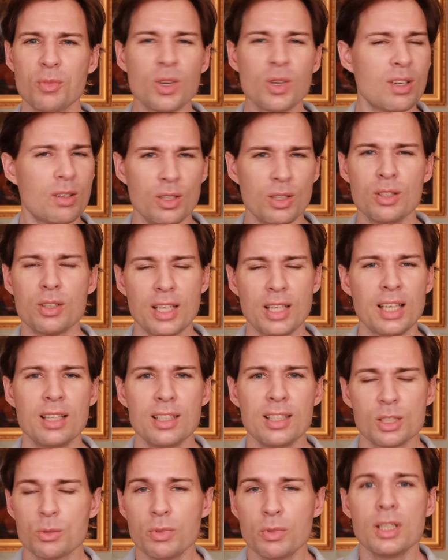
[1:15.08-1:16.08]
can
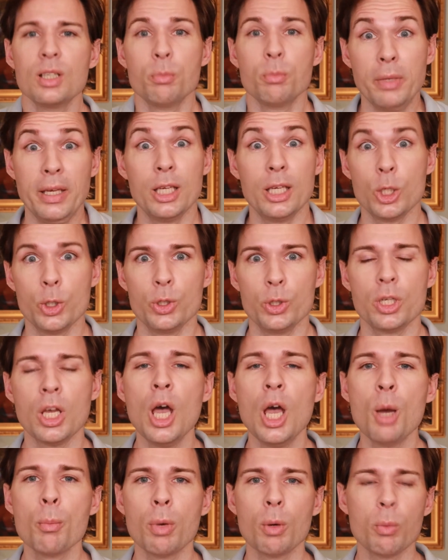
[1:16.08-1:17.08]
this really be good?
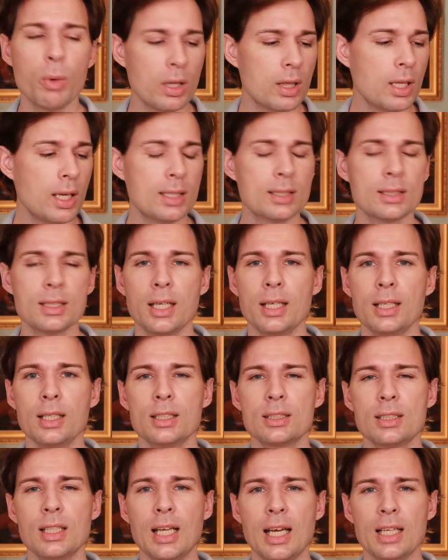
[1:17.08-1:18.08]
But what they are saying
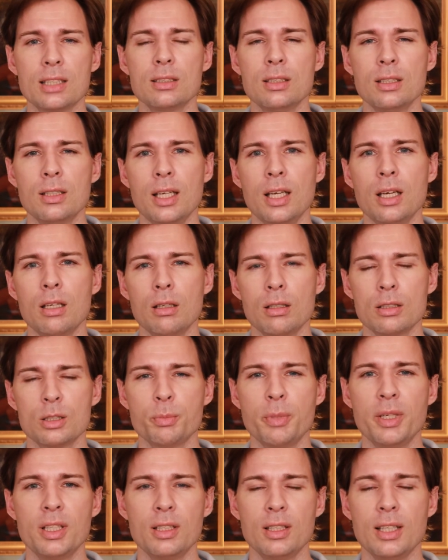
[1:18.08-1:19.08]
is that actually they are not
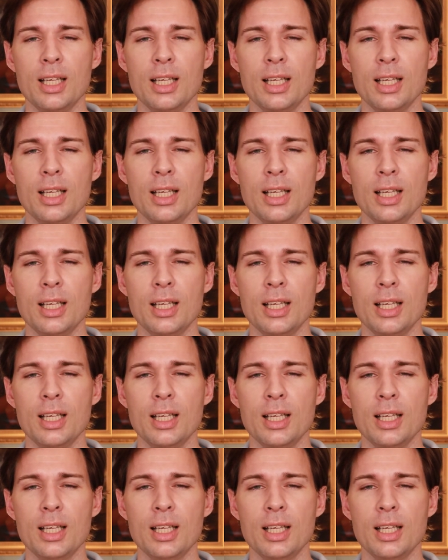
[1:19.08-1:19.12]
spending